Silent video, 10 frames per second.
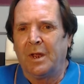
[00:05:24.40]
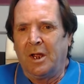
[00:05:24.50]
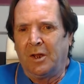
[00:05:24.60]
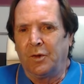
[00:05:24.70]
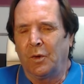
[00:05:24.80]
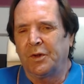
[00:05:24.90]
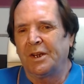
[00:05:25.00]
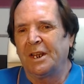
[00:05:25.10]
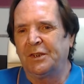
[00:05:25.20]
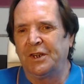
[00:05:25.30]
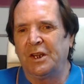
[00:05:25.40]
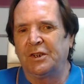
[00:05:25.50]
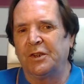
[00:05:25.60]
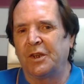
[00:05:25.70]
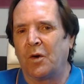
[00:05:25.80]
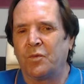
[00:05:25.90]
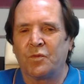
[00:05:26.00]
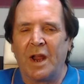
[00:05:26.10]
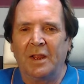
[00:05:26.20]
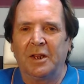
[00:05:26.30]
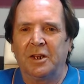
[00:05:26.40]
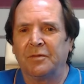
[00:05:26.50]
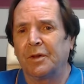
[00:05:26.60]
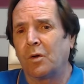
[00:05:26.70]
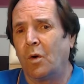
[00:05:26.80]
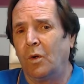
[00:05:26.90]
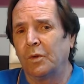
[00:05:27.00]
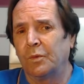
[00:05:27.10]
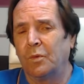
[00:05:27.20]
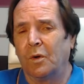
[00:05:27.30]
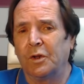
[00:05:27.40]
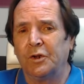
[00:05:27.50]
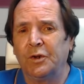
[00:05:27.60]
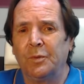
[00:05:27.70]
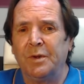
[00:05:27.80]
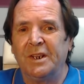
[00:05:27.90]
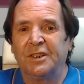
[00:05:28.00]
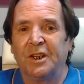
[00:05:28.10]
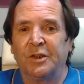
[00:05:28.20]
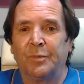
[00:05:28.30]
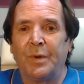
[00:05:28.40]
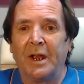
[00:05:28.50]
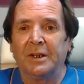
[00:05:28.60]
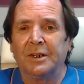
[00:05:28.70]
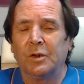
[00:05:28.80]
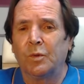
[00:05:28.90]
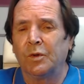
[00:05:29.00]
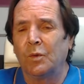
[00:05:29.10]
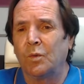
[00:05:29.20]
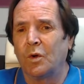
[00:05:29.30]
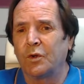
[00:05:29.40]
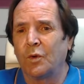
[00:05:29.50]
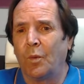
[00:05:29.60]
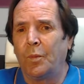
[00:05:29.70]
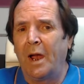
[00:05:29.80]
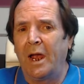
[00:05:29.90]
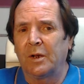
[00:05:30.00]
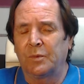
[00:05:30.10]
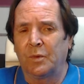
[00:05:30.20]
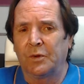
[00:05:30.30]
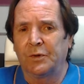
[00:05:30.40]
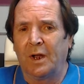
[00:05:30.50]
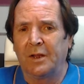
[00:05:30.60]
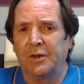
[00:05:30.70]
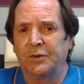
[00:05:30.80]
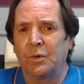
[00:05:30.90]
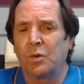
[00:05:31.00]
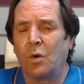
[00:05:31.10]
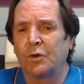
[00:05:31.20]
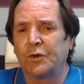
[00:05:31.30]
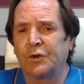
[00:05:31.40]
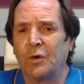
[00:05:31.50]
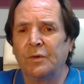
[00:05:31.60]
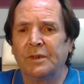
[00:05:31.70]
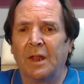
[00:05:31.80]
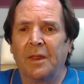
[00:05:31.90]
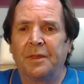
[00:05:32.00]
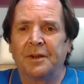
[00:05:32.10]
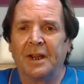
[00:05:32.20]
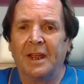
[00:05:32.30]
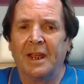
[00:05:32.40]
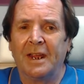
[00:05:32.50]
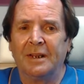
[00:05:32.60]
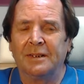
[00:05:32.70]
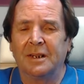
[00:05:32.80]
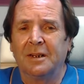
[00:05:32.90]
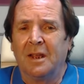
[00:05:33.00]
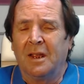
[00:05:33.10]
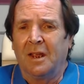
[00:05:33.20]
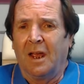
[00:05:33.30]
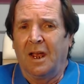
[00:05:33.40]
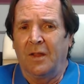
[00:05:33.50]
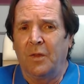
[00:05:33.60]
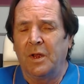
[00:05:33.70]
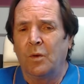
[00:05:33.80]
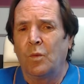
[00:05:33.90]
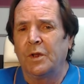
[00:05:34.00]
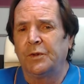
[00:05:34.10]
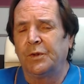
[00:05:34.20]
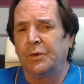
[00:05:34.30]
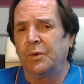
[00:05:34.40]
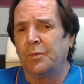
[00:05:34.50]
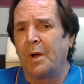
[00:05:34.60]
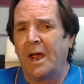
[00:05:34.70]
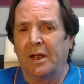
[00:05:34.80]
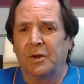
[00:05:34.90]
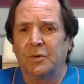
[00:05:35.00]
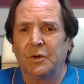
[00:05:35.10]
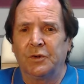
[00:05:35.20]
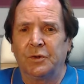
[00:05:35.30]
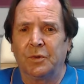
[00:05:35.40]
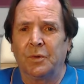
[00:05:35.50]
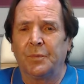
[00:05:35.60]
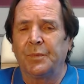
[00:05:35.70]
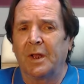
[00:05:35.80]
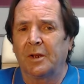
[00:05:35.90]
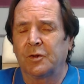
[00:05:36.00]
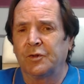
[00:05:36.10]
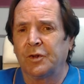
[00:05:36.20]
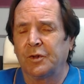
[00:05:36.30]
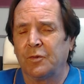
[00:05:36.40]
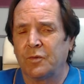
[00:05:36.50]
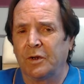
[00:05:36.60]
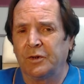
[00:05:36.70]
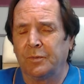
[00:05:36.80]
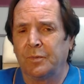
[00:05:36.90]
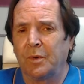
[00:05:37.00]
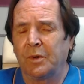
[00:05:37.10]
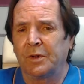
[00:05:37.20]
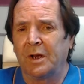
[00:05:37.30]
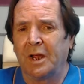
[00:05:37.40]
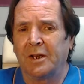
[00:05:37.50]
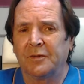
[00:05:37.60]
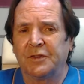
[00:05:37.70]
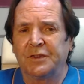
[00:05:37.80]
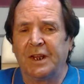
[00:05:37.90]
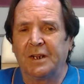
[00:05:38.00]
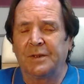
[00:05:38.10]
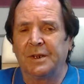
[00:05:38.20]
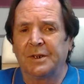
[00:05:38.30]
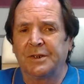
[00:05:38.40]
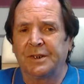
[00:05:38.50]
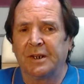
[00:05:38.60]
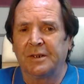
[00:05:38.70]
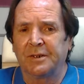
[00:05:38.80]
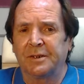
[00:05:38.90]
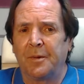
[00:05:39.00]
The organisation's a relic of the Cold War that should have been disbanded when the Warsaw Pact was and the so-called Soviet threat ended. And they withdrew back across Europe to the Russian border and have stayed there since.